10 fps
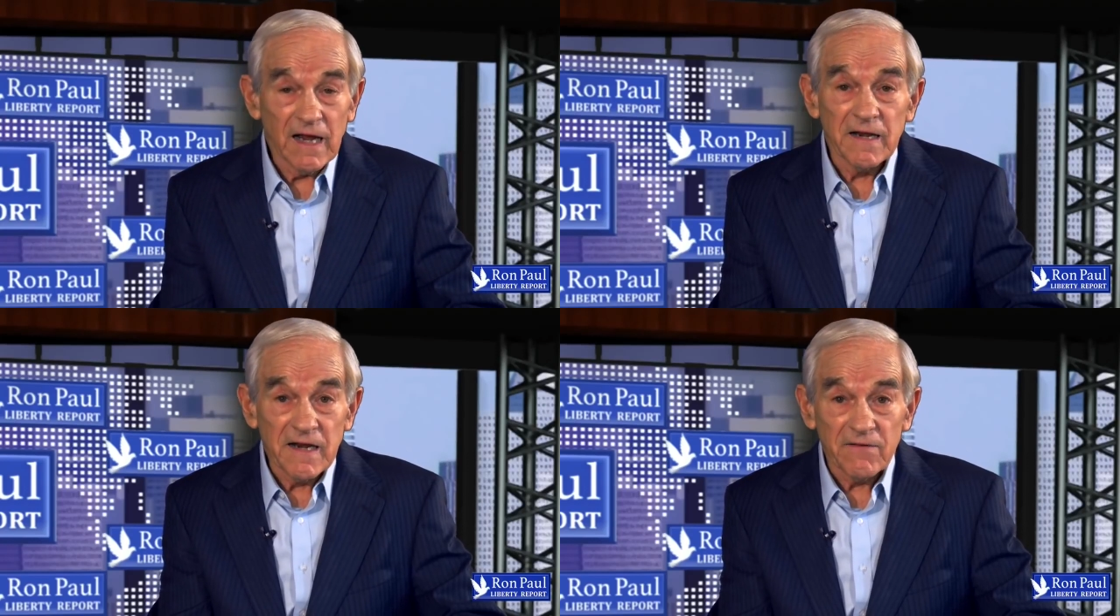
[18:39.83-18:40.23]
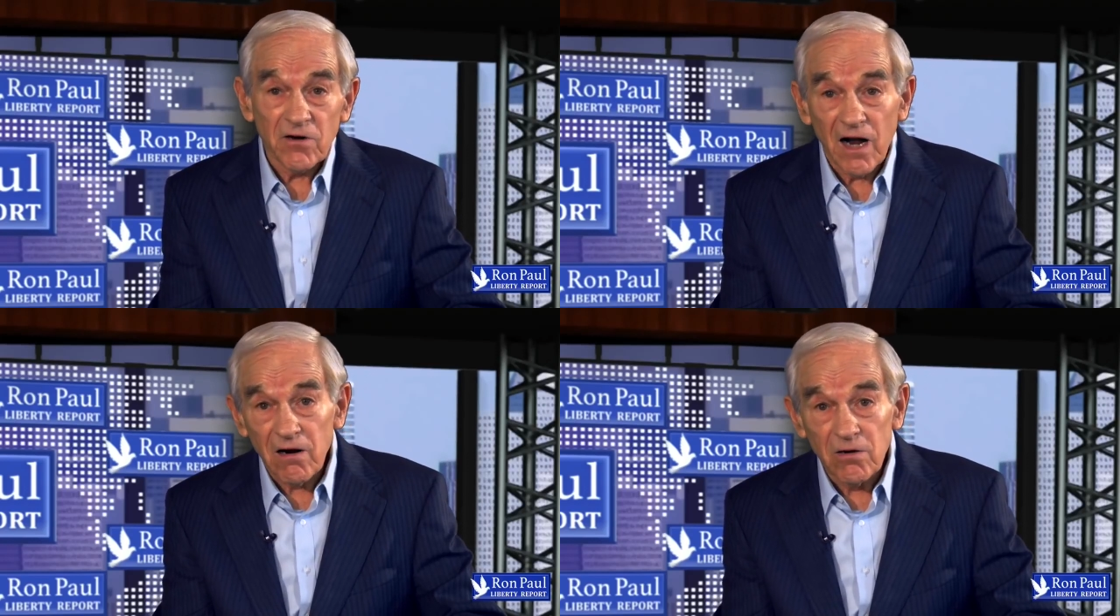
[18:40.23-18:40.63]
and
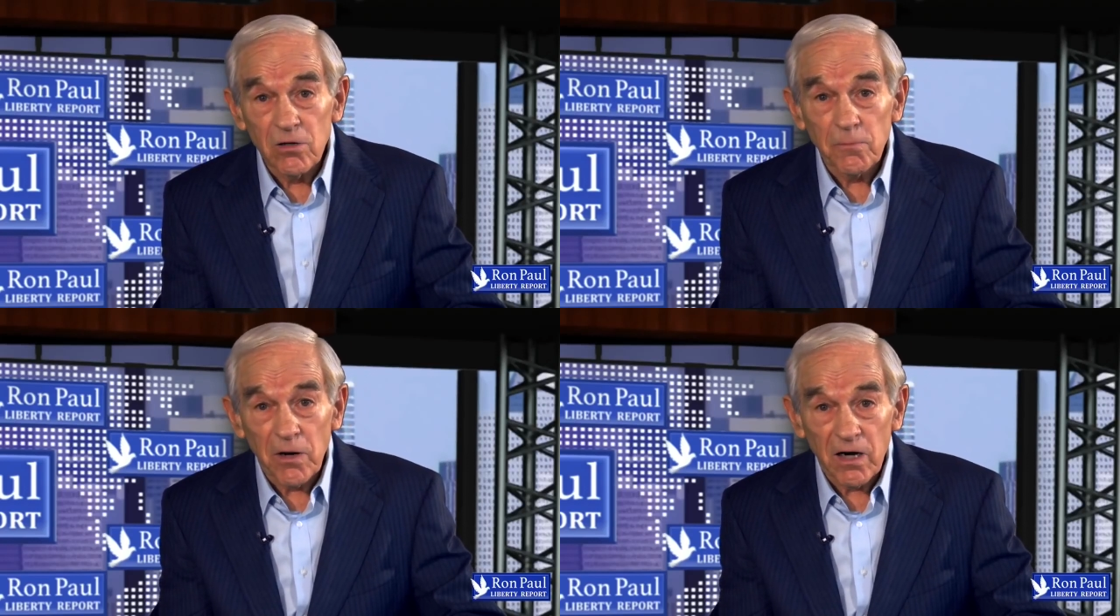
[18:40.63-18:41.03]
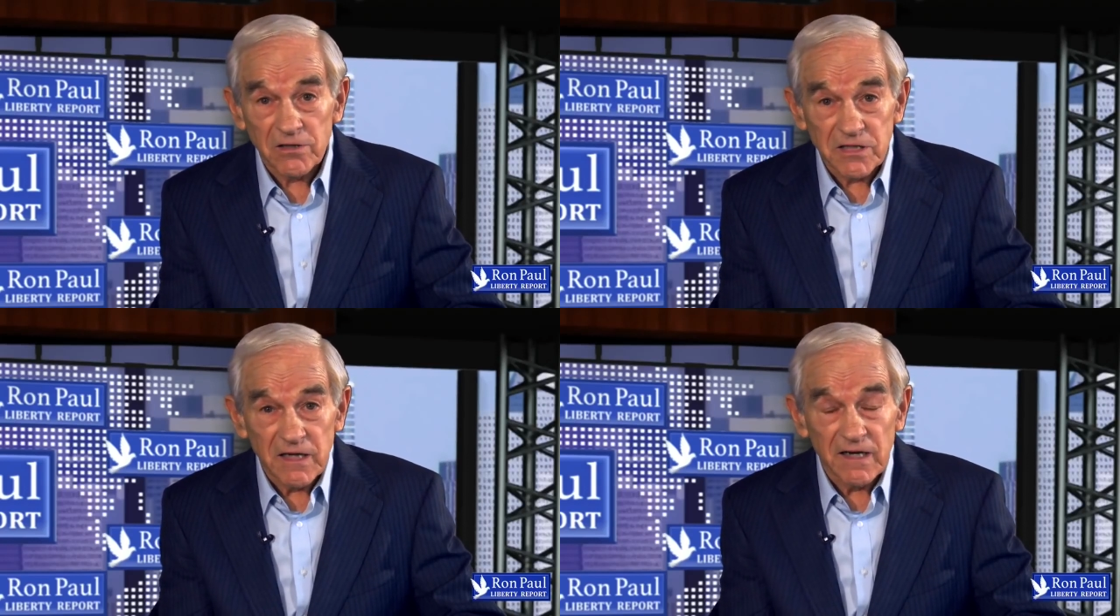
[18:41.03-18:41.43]
never our own
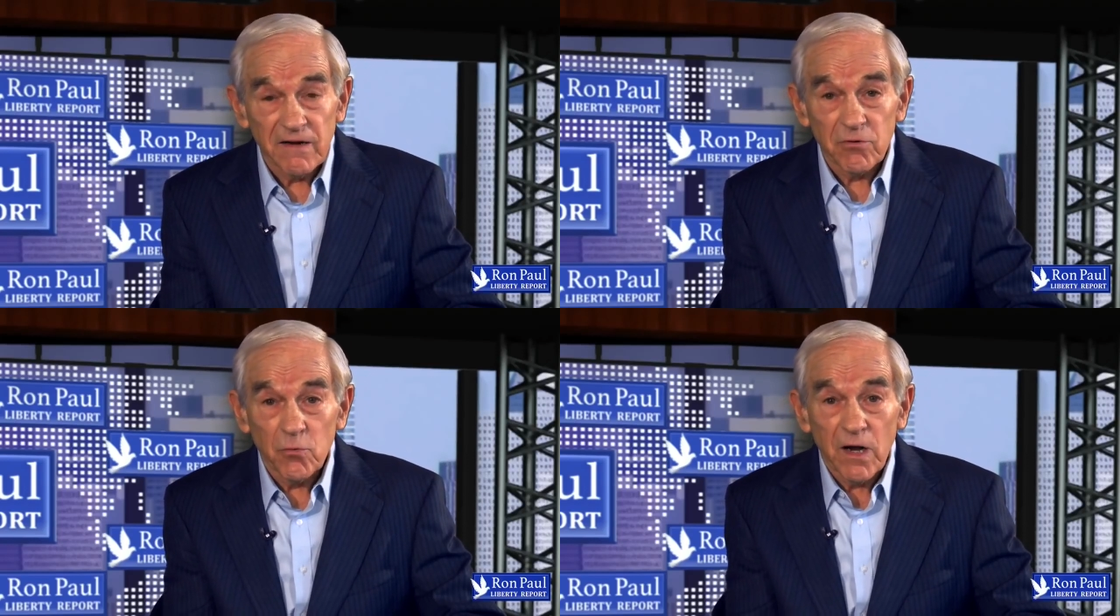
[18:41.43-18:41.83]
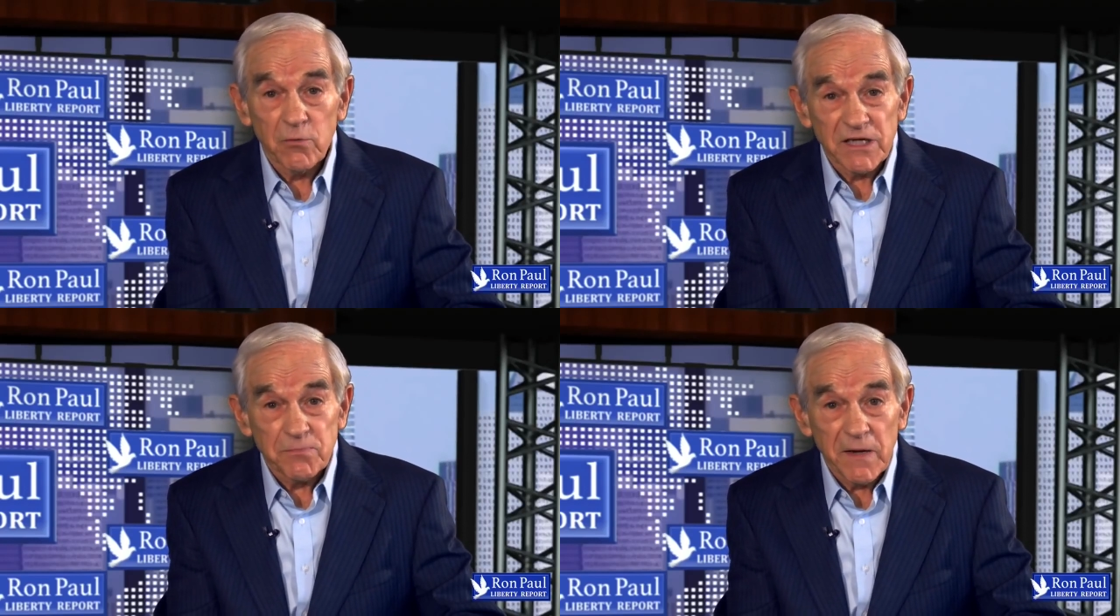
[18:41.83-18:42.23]
policy, and never the way
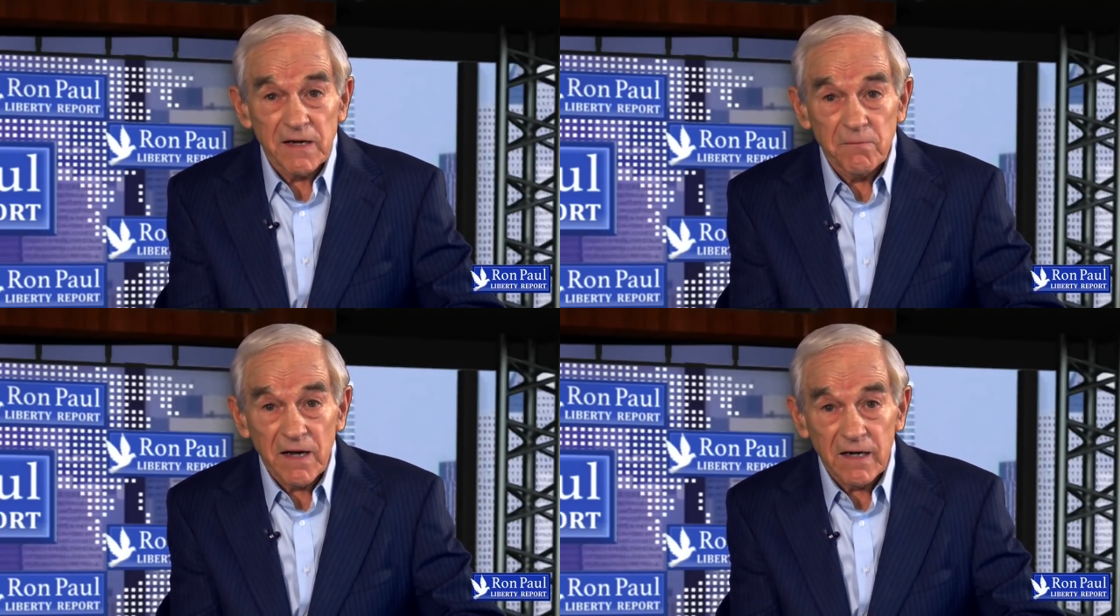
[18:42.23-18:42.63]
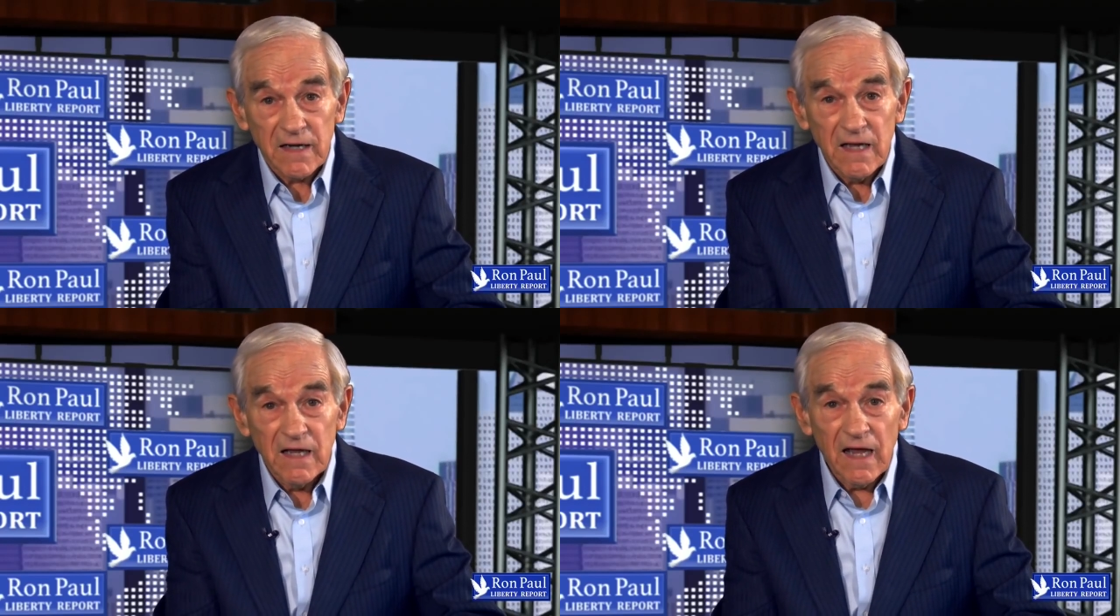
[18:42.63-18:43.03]
we spend money,